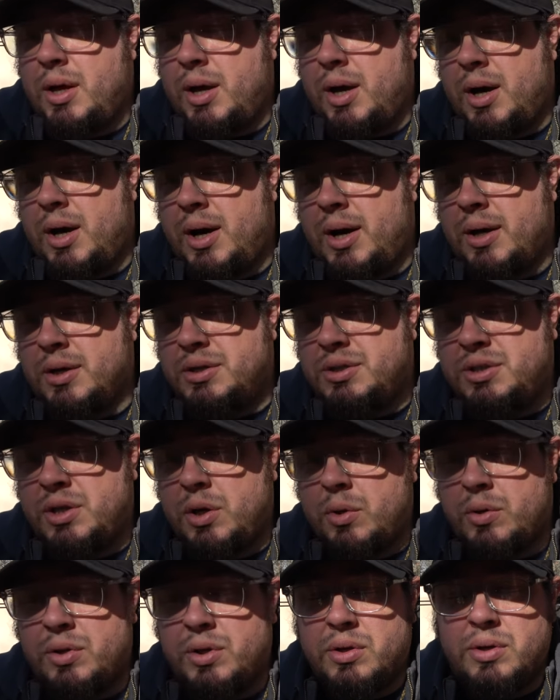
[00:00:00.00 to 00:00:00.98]

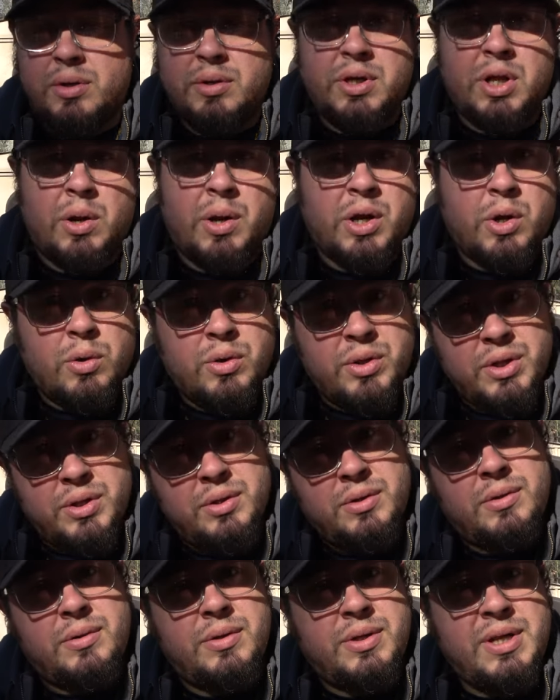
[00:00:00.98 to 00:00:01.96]
So I go
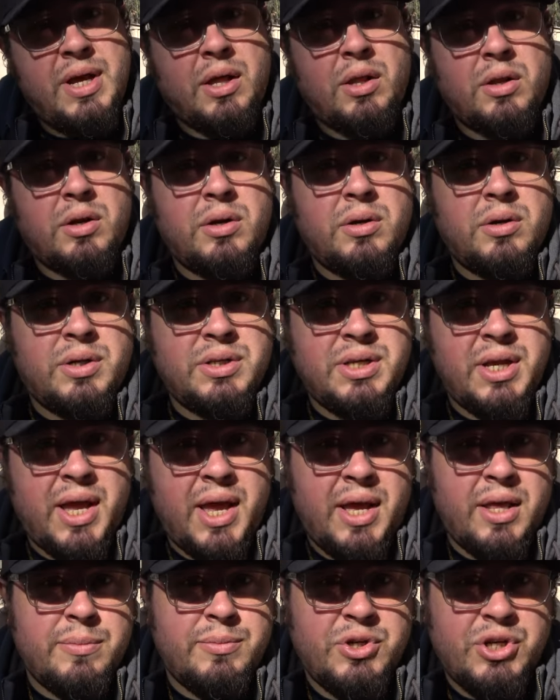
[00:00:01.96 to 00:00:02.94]
to the teller and say,
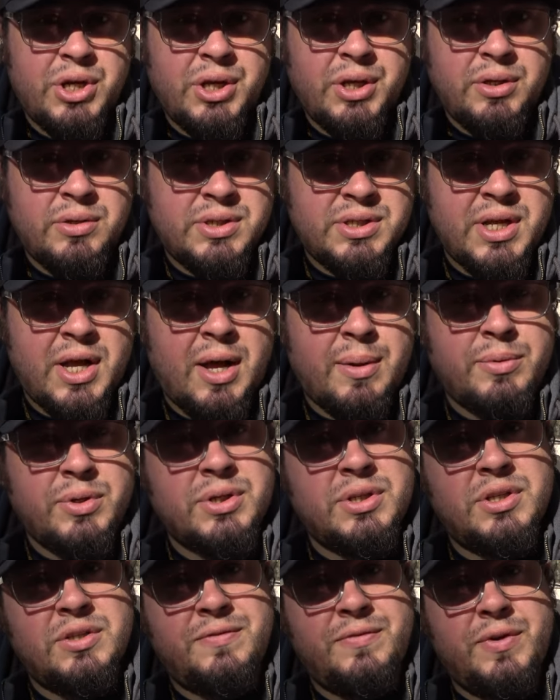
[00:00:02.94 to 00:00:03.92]
hey, the machine stopped
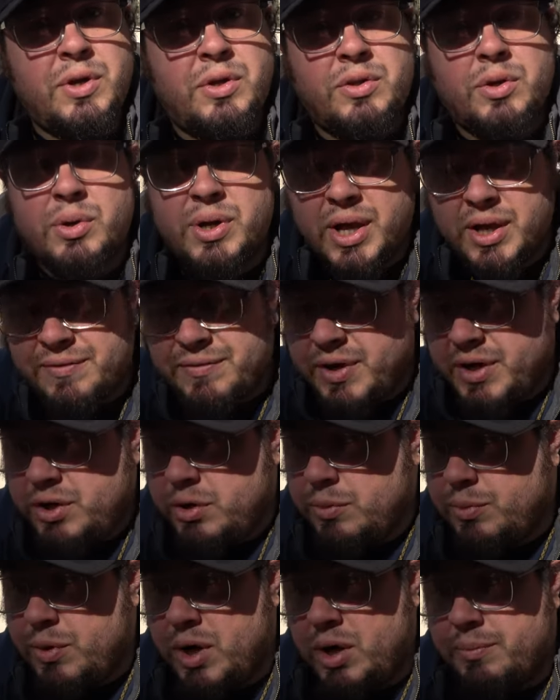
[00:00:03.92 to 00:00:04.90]
because it's filled. Okay, fine,
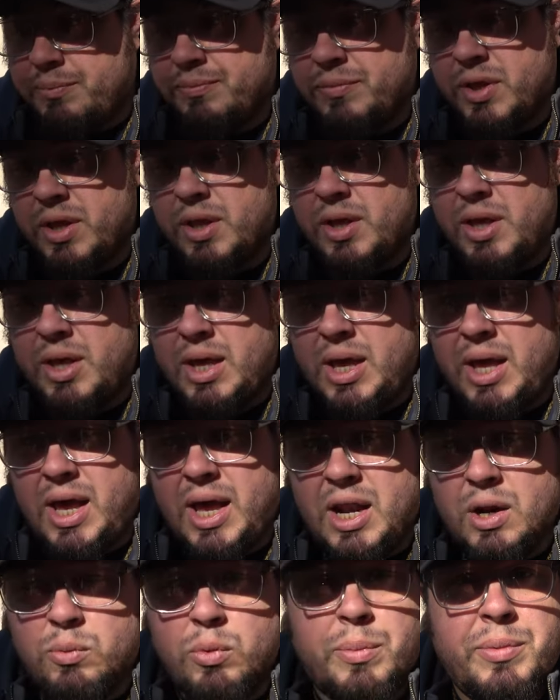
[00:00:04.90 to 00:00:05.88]
no problem.
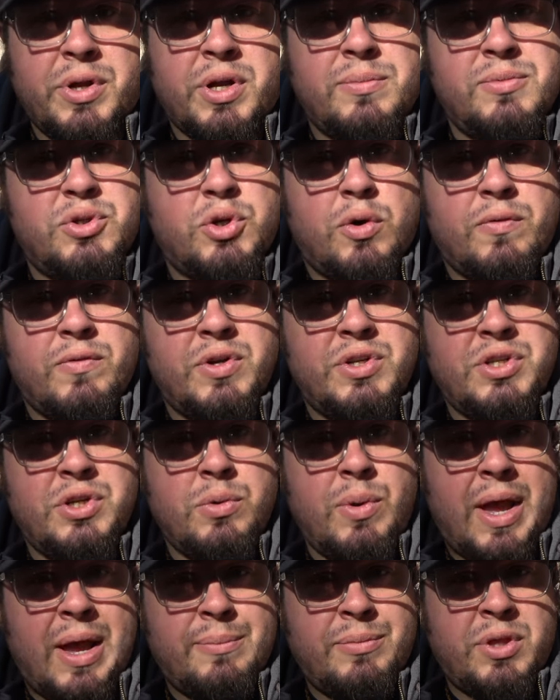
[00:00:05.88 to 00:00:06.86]
And a woman comes over
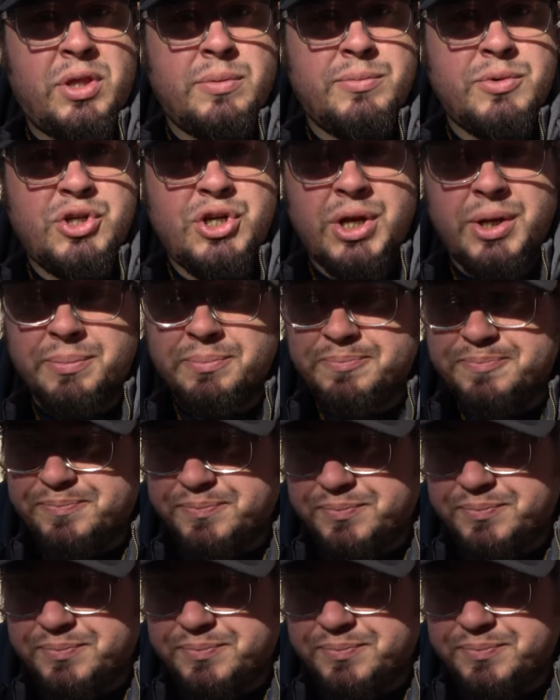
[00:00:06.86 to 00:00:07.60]
to empty the machine.